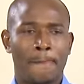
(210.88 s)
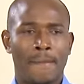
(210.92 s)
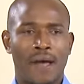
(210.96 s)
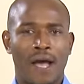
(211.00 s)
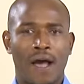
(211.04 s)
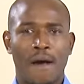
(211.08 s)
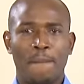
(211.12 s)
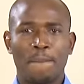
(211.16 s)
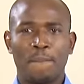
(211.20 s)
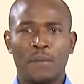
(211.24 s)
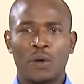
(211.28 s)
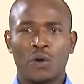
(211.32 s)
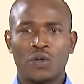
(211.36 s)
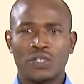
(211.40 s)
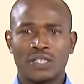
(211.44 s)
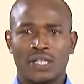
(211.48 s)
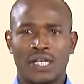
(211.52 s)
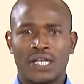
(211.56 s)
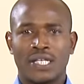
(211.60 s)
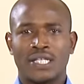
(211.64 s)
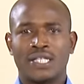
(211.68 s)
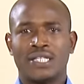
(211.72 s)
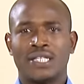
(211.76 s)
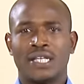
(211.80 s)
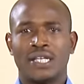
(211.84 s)
a
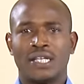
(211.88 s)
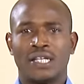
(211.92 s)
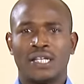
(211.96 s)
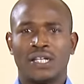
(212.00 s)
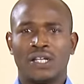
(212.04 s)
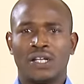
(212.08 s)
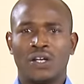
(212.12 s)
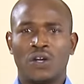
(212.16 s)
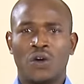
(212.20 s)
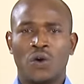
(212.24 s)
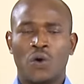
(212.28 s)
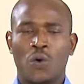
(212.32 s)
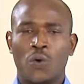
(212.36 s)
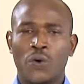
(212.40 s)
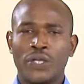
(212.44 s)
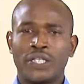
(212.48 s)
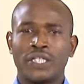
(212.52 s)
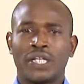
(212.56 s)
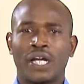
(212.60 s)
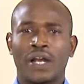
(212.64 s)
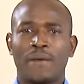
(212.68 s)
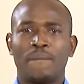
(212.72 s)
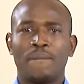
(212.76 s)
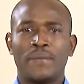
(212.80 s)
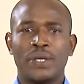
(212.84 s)
process which
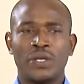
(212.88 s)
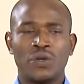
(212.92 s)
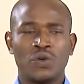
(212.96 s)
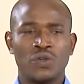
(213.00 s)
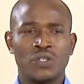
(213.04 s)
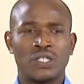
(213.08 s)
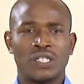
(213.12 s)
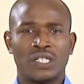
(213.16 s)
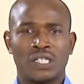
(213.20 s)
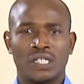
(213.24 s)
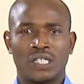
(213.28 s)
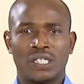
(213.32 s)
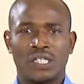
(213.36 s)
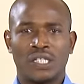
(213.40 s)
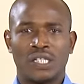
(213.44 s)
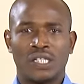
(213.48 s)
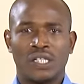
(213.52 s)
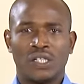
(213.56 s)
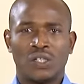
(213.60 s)
can be used